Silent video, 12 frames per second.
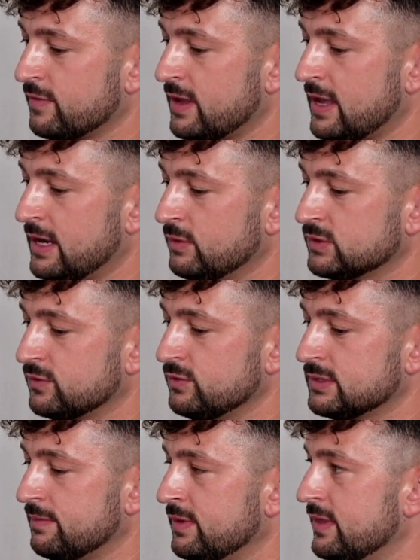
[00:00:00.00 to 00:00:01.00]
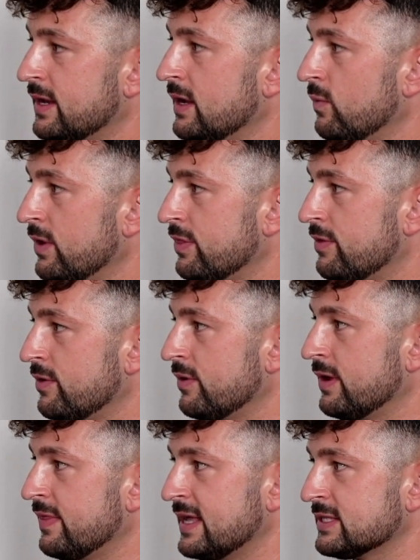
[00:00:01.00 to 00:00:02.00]
And it was through something that I went through.
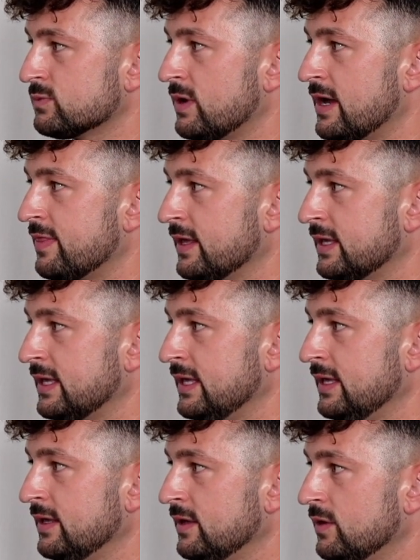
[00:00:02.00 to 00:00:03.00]
And that's why I think he